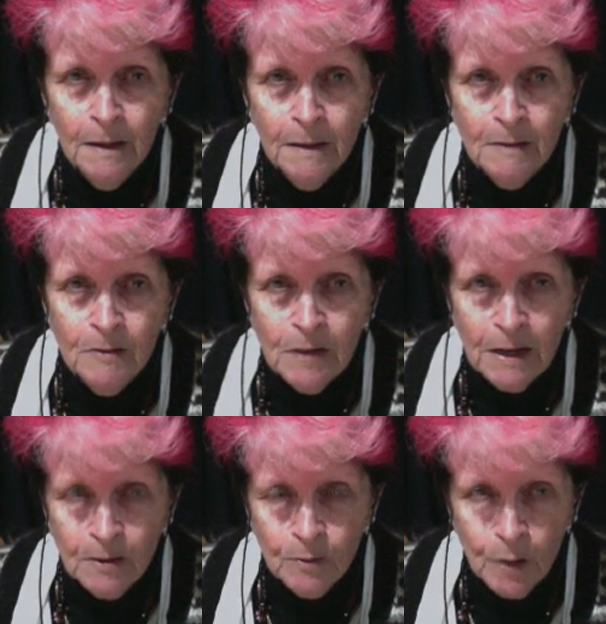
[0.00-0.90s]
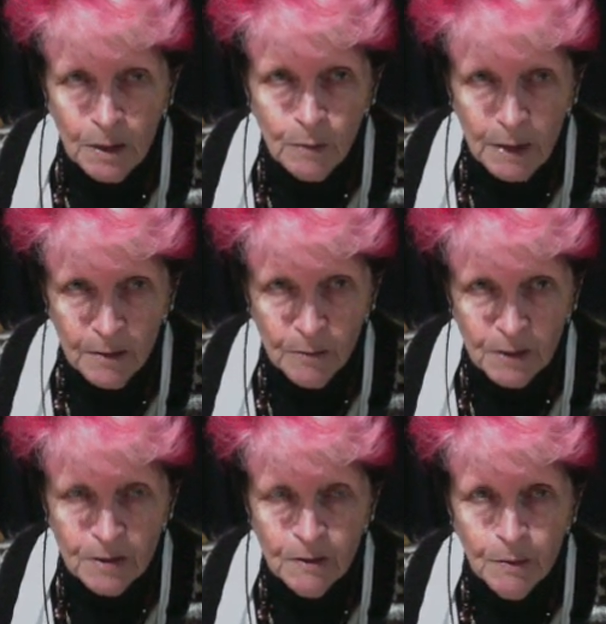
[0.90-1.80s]
center where the
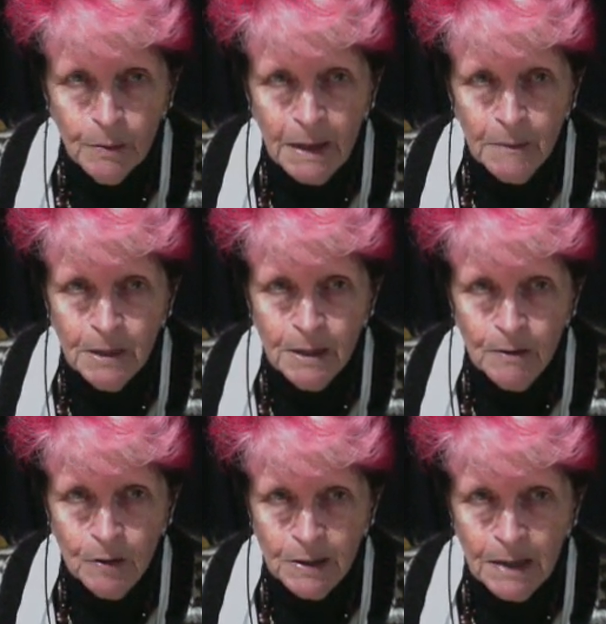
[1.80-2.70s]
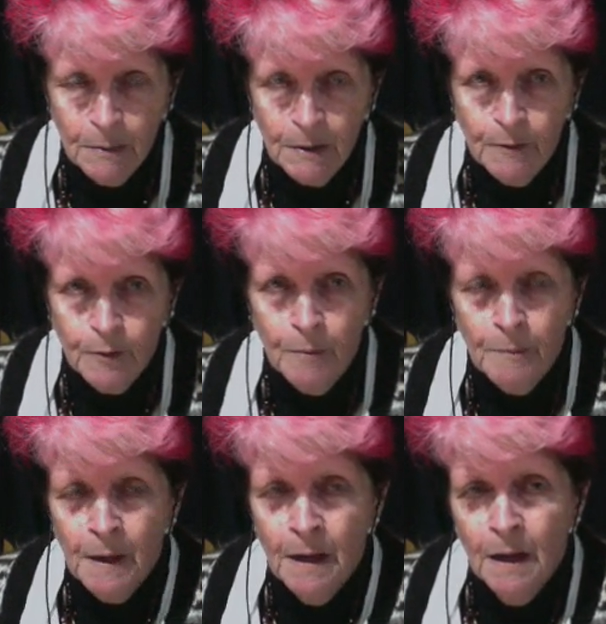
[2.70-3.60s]
rest of the plant material is coming from.
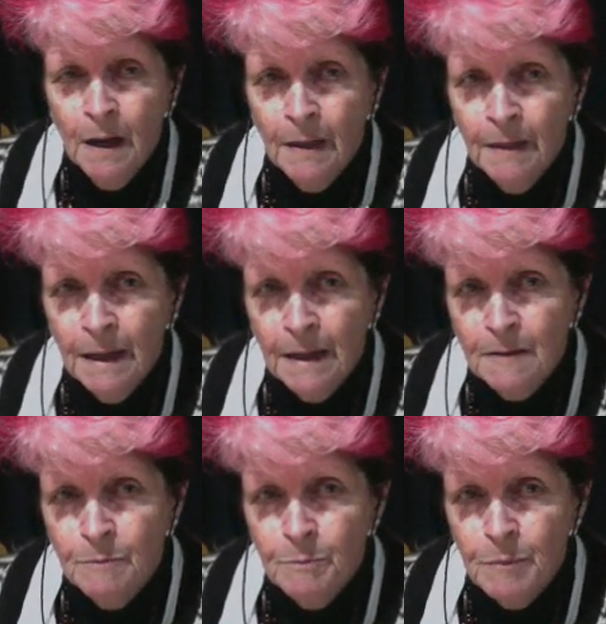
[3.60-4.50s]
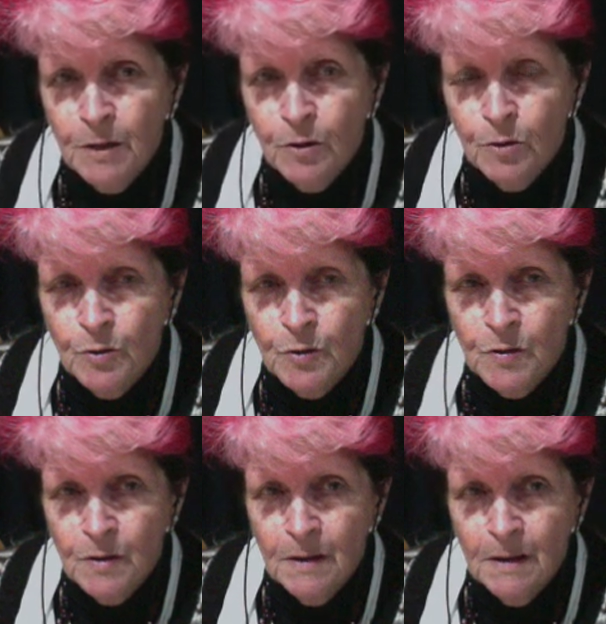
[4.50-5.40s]
And that's because
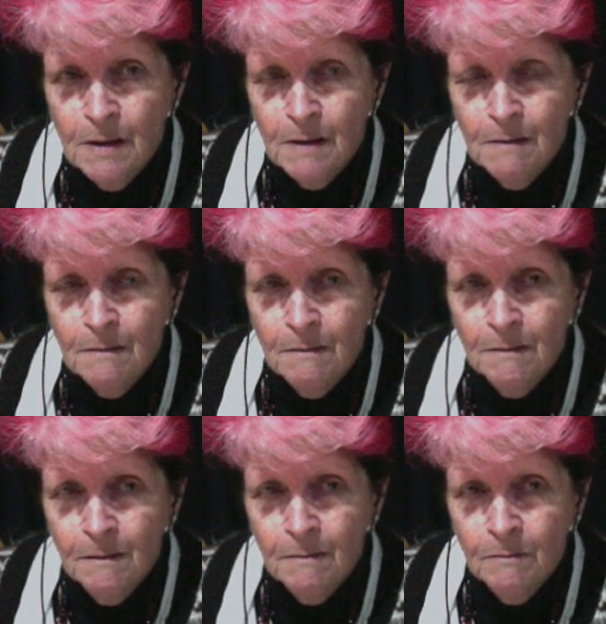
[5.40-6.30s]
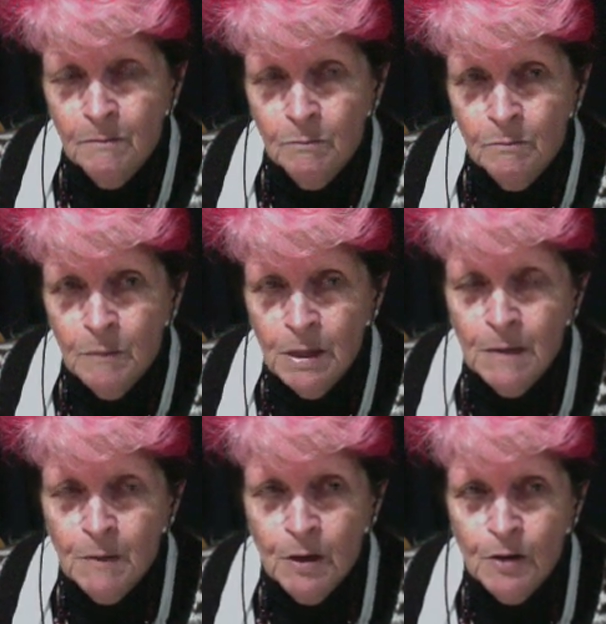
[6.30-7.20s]
the medium
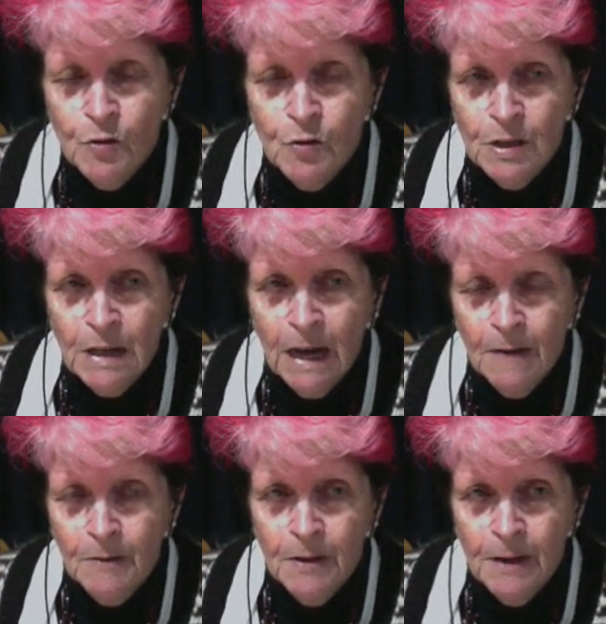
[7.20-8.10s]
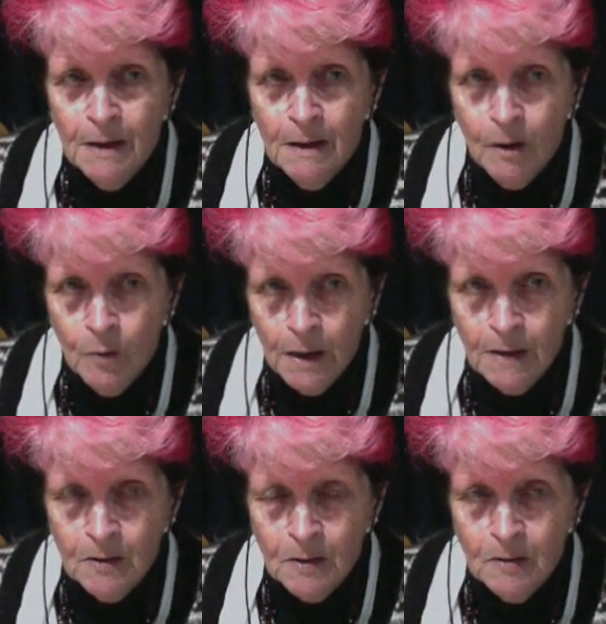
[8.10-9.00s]
that I used to cover the
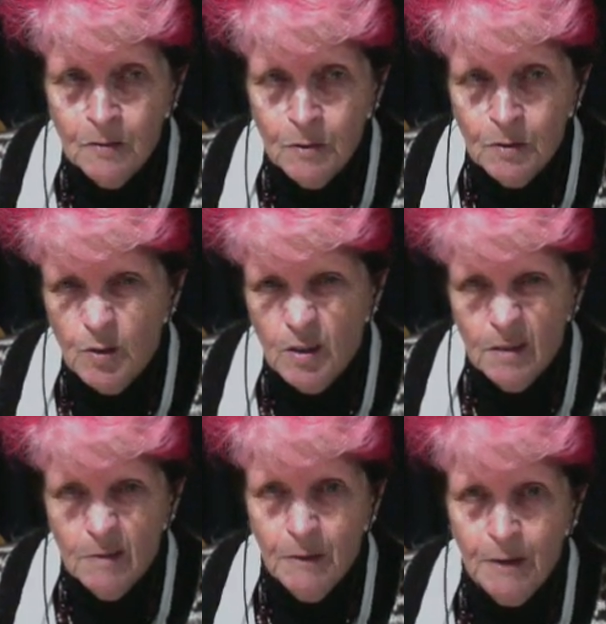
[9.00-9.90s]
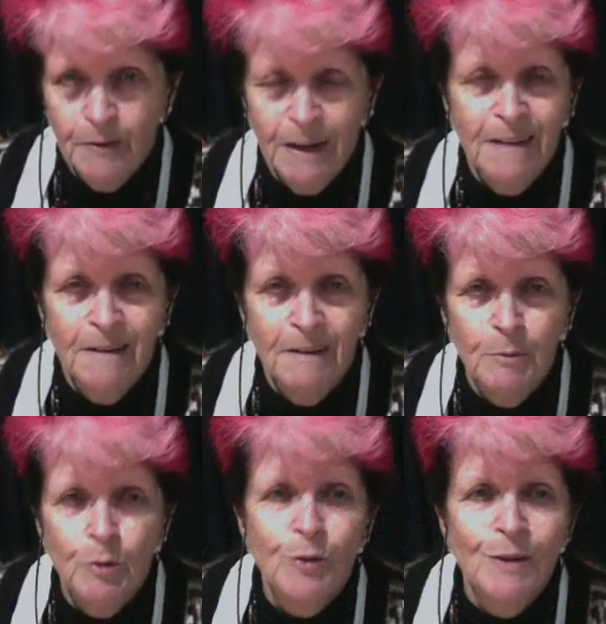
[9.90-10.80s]
oasis, which was a flattened
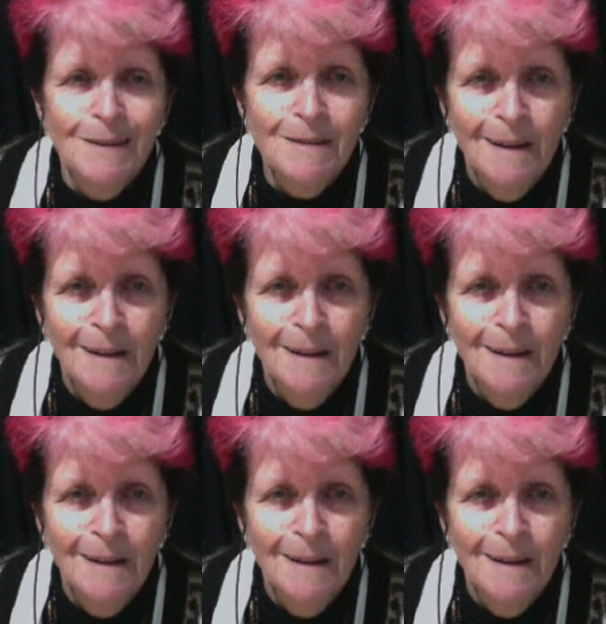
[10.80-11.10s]
bird's nest,